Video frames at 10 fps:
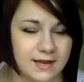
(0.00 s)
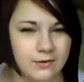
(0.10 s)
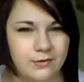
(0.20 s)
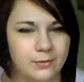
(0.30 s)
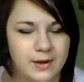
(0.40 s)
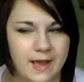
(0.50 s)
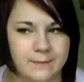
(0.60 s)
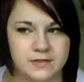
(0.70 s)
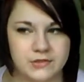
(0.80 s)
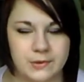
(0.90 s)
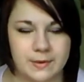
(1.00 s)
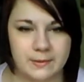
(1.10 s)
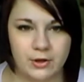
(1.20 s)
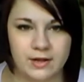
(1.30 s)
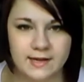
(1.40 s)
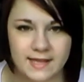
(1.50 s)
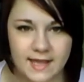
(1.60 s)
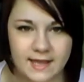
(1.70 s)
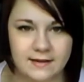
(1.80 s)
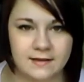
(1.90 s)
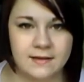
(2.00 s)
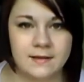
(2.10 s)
I don't know what happened to it, but I bought it again